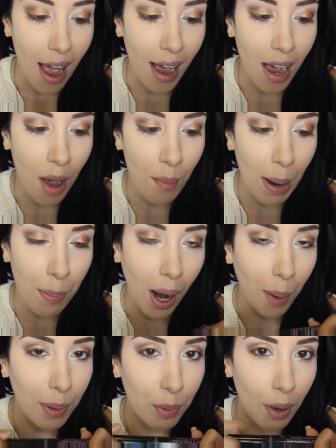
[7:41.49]
I
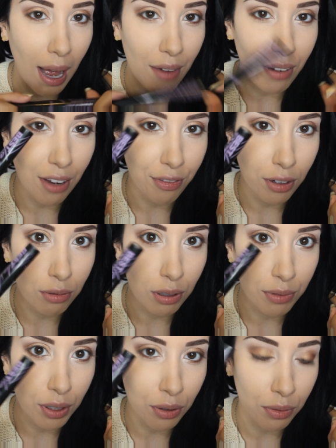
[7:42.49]
probably will have a full
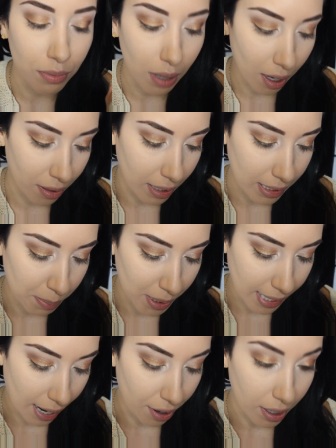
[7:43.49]
review on this
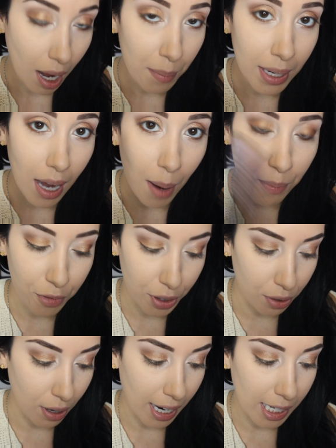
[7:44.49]
mascara coming up for
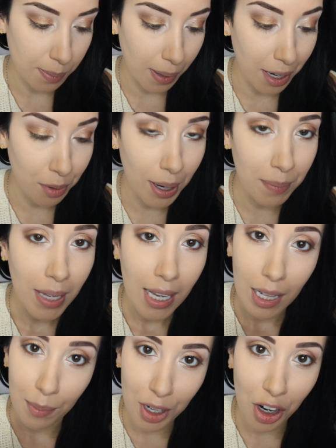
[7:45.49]
you guys, but anyway,
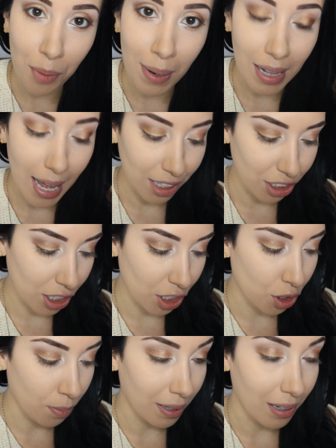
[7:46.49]
let me curl my
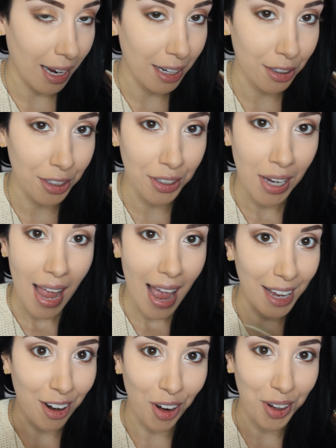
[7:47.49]
lashes, do my liner,
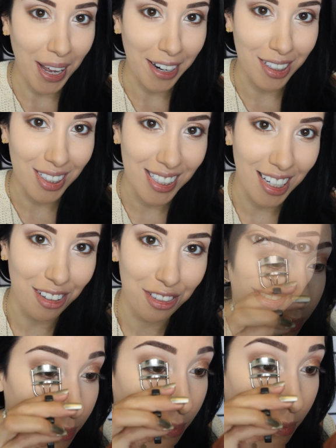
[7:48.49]
and all that good stuff.